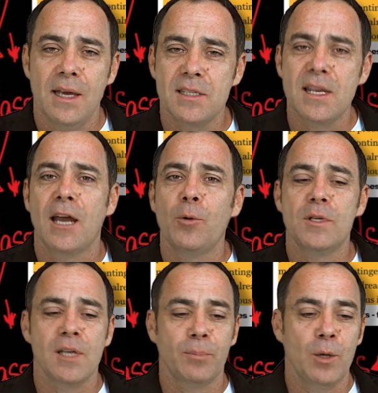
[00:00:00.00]
It's not
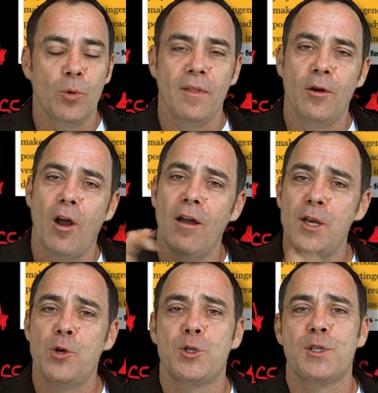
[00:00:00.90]
always something where they're
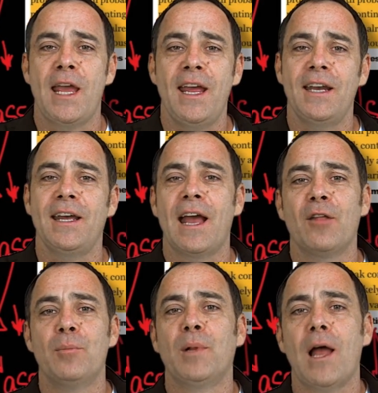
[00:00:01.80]
understanding
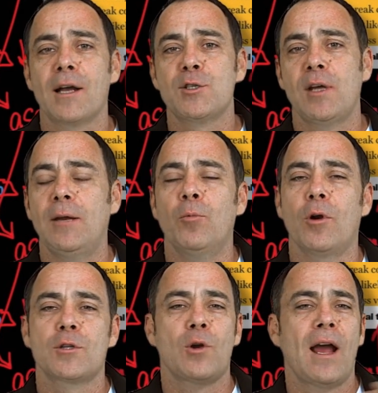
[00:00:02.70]
how the blockchain
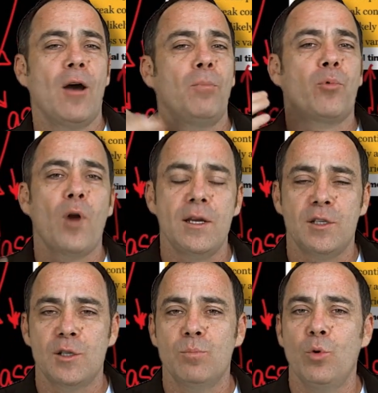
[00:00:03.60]
works or how
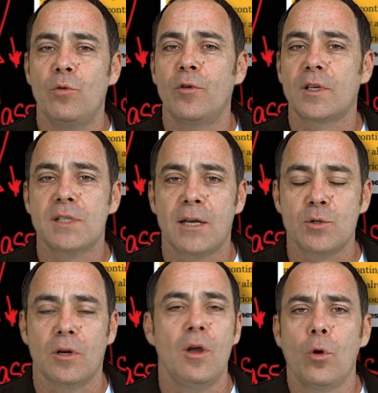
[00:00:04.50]
prices move or
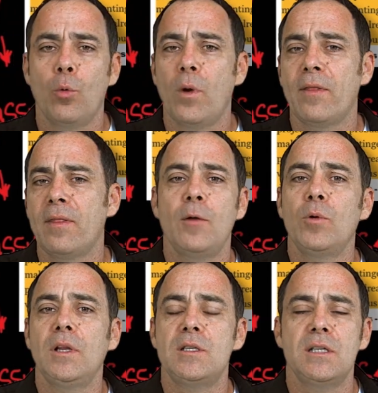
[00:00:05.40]
etc., or whether they
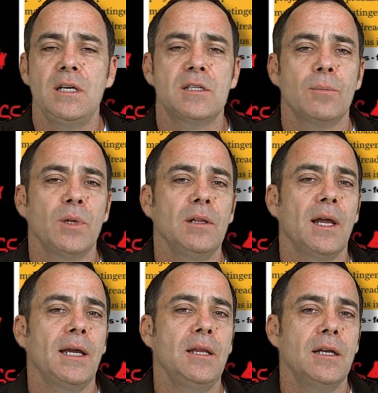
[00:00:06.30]
really see something
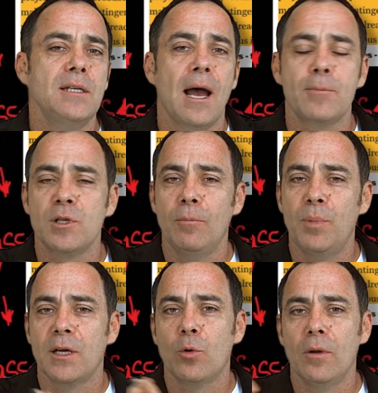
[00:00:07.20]
like the adoption of
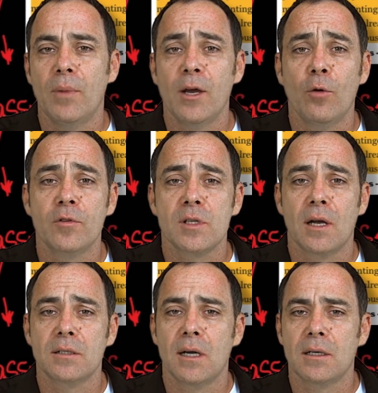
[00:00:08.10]
Bitcoin by
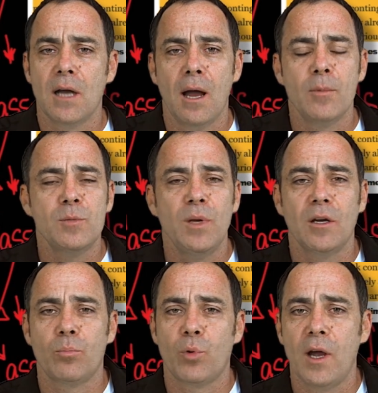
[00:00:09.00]
Overstock.com as
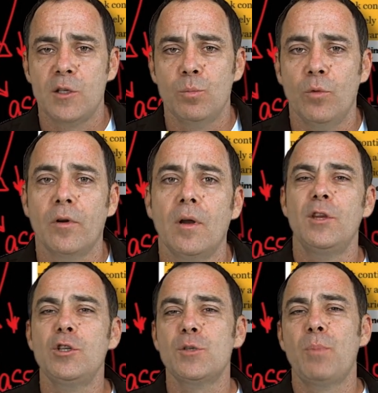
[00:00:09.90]
being a price mover.
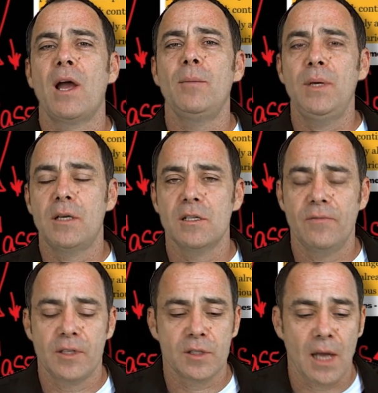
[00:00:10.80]
They're just buying because
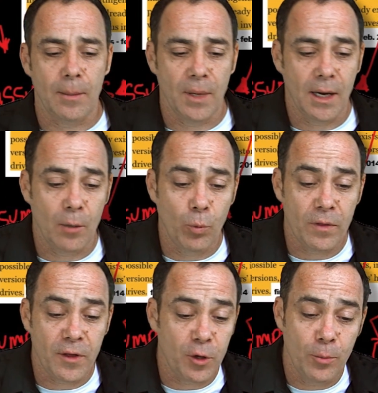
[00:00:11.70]
of excitement. And
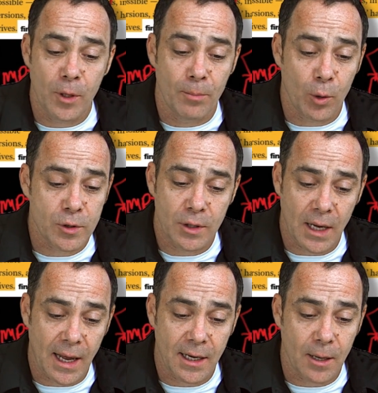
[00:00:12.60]
with human emotion,
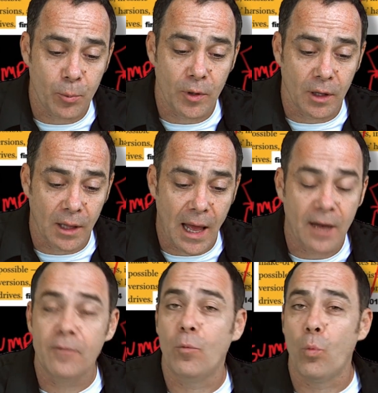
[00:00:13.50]
you end up with a
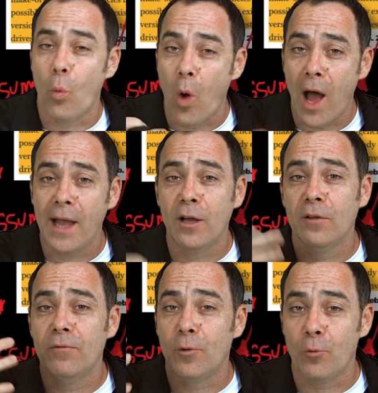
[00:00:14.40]
lot of
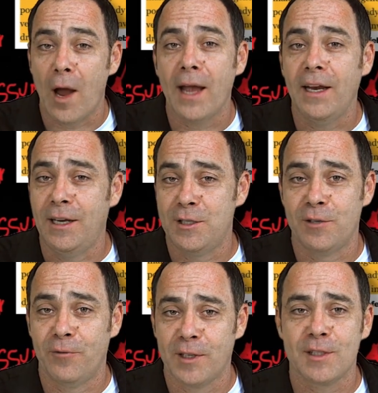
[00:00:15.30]
wild varieties
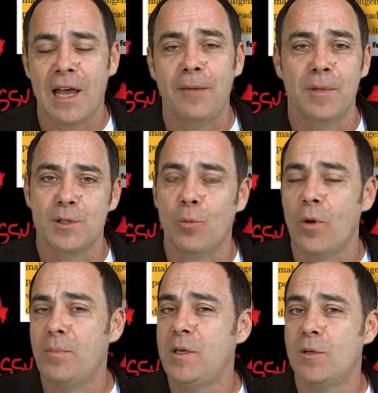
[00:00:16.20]
of excitement. So
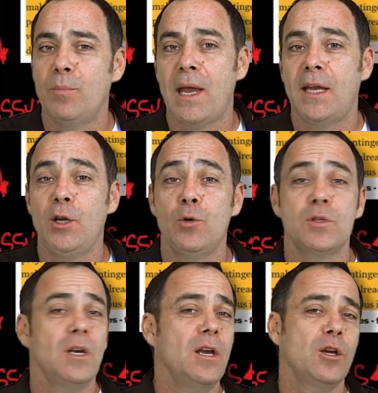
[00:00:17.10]
one piece of bad news
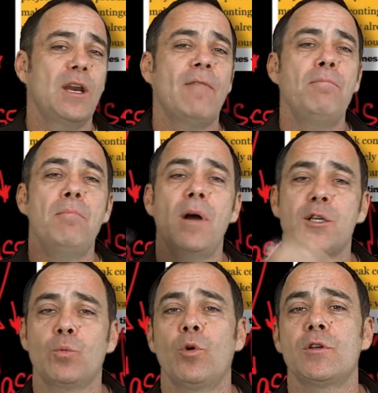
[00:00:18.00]
could have
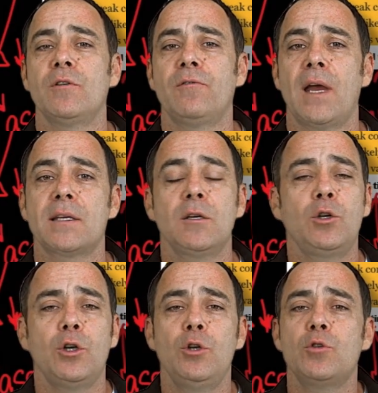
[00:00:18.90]
much worse effect and
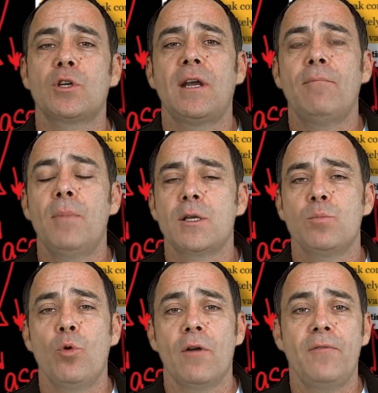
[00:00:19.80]
good news could have much
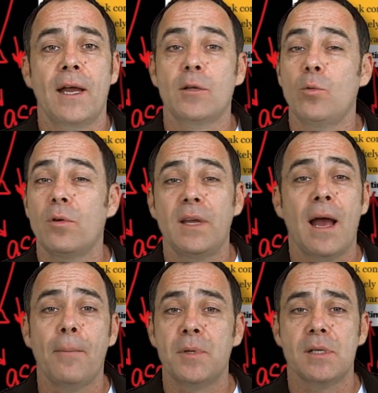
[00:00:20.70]
more effect, or the
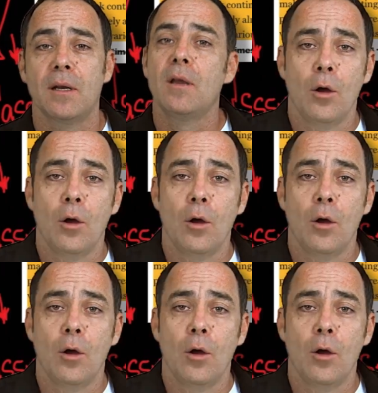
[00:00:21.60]
opposite.